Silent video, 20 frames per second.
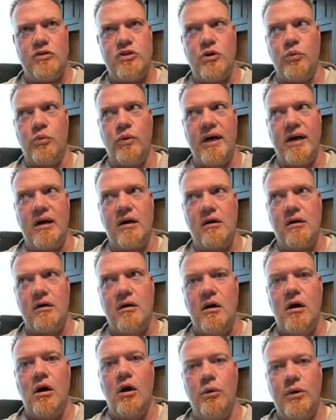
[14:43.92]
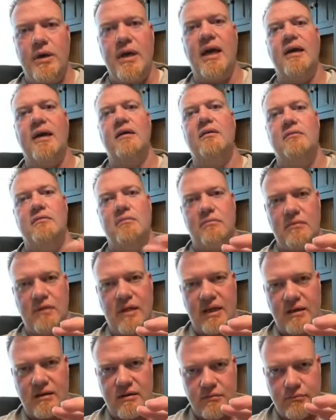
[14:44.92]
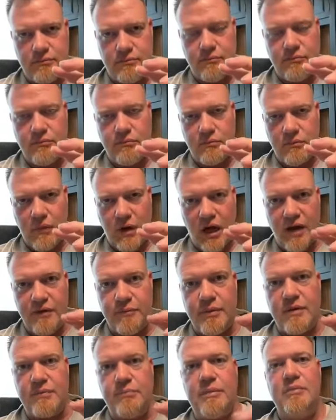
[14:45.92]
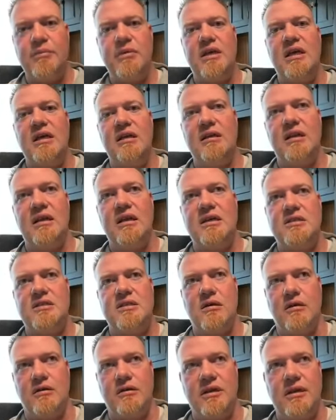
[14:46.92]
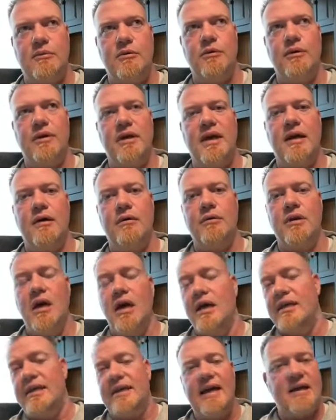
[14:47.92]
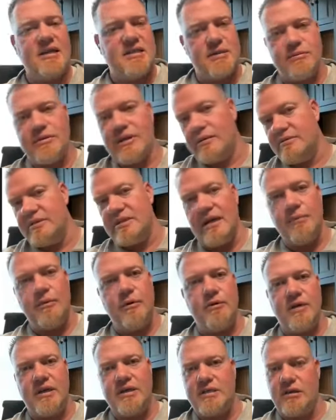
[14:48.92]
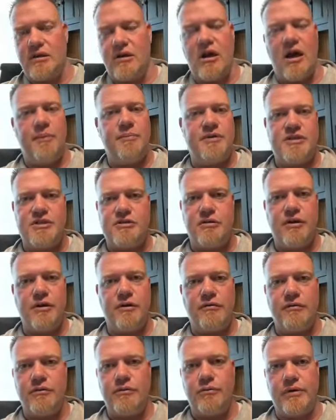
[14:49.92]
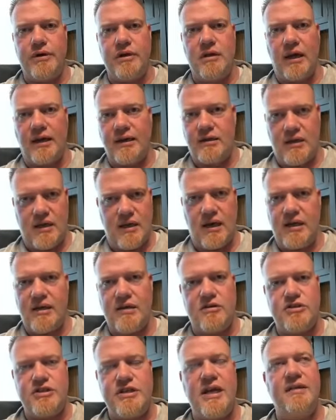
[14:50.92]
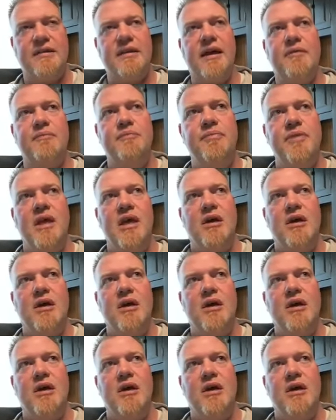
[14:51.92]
to where, okay, like I've been mimicking this on demo account. Yeah, sometimes demo doesn't copy straight over to real, and I understand that.